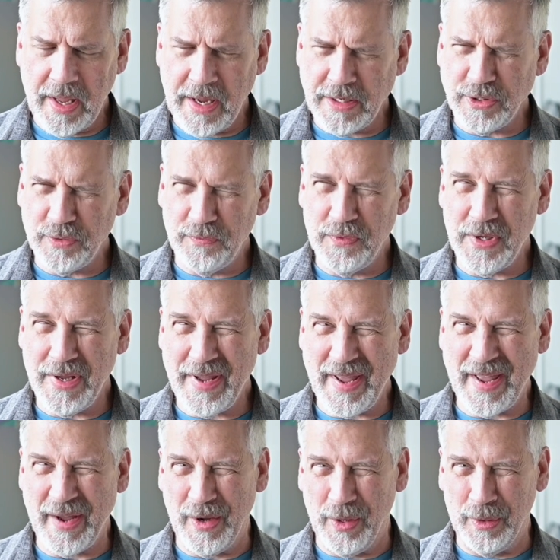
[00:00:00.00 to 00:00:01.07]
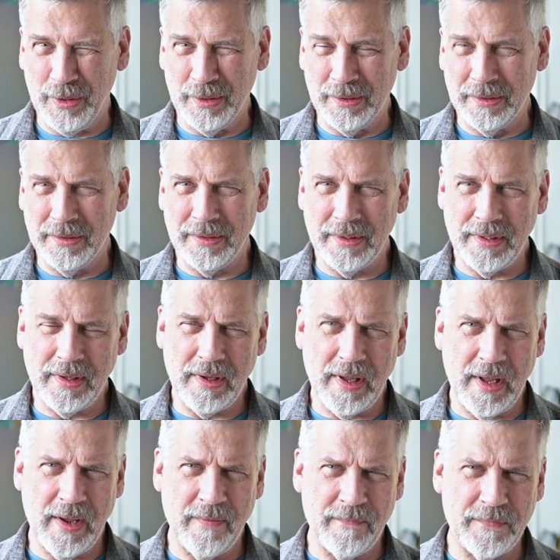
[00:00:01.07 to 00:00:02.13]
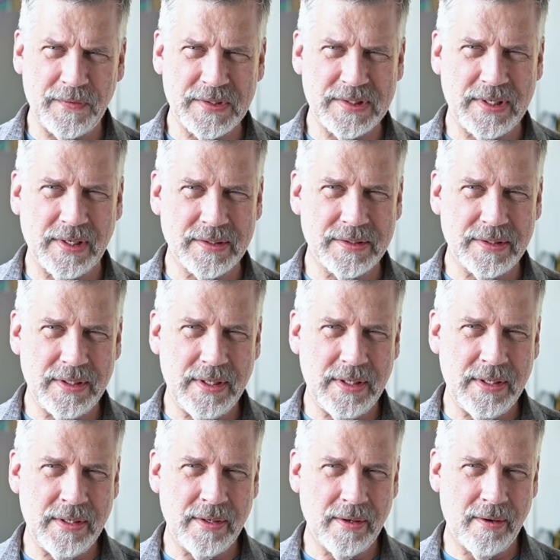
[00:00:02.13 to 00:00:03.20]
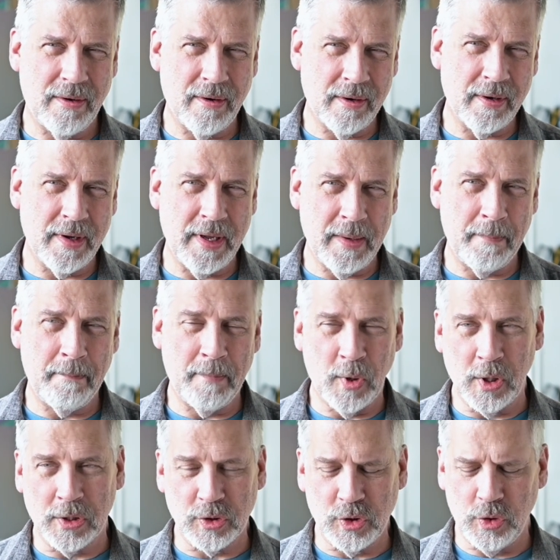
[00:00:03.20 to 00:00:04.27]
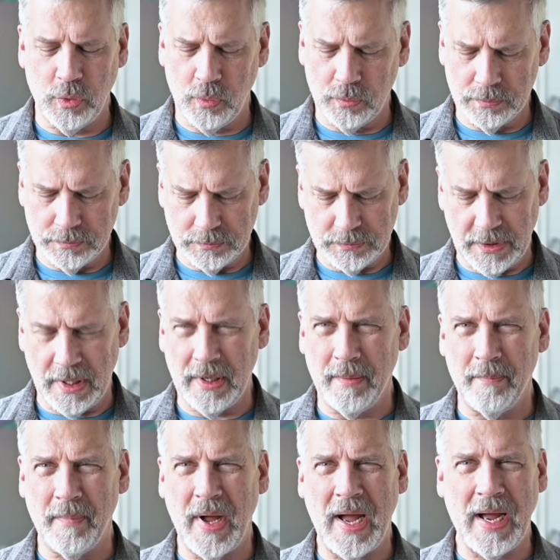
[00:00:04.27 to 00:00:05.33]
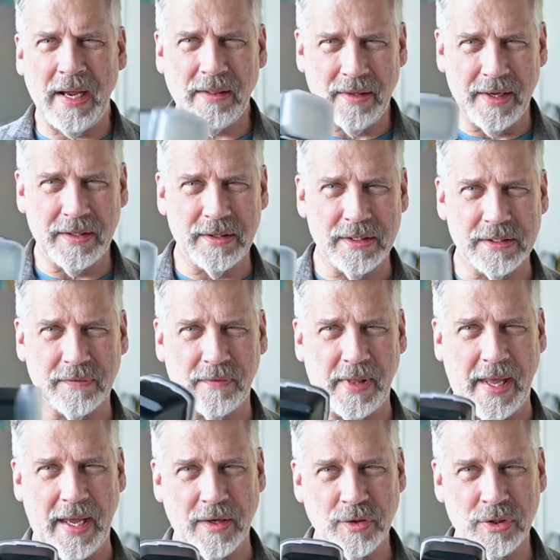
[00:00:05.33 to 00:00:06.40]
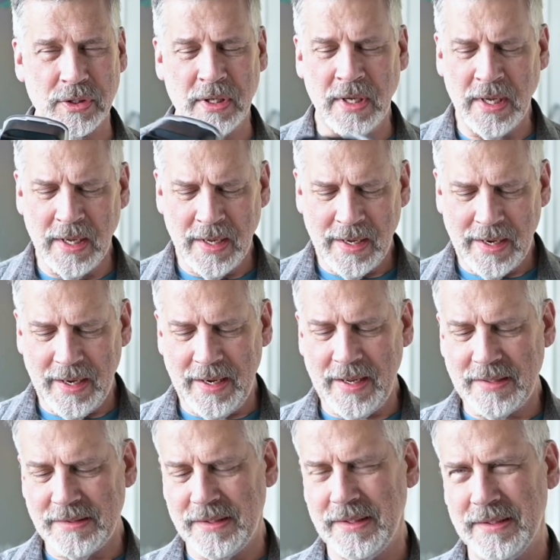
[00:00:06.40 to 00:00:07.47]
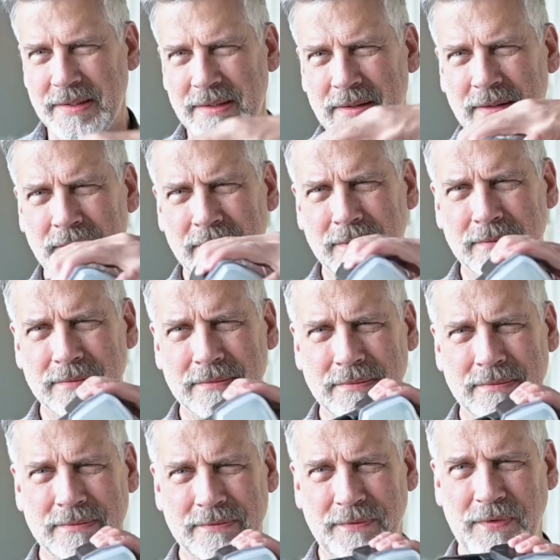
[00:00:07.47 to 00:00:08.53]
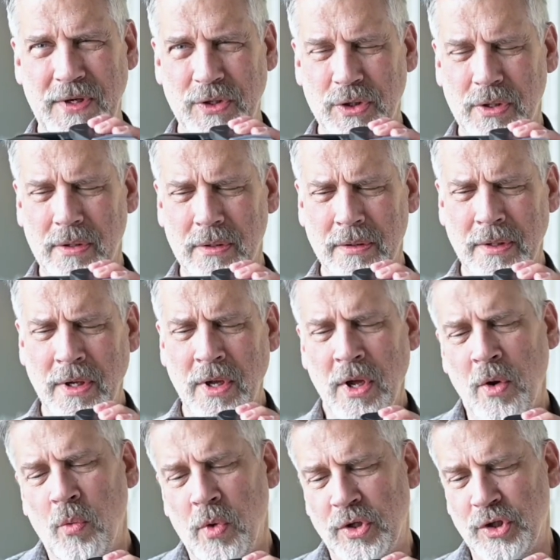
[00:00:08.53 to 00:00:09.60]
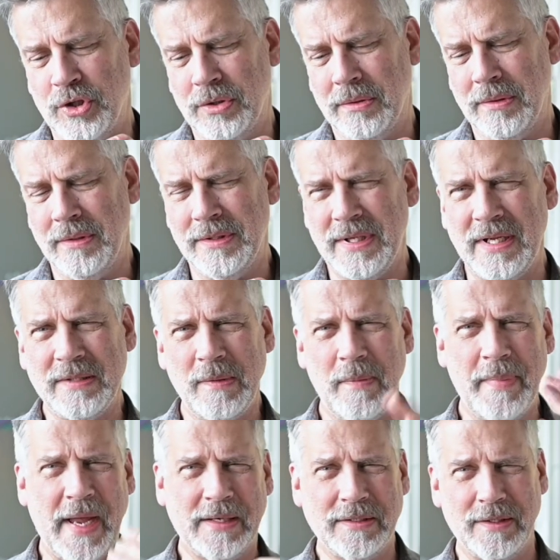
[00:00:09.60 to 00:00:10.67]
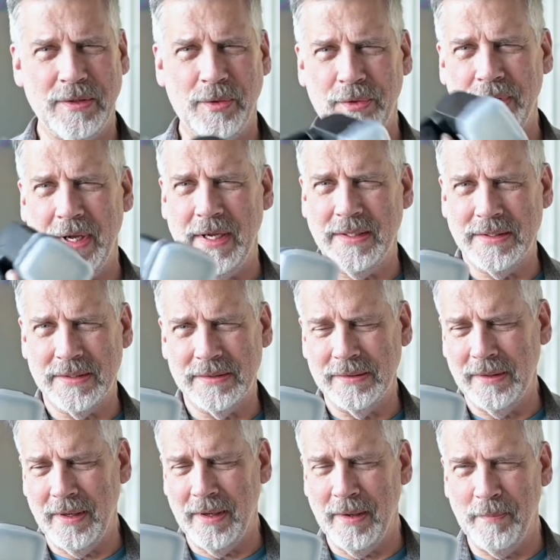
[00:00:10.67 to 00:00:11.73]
HVL F60 RM Mark II. I like this flash. It has this feature, which takes me back to the old days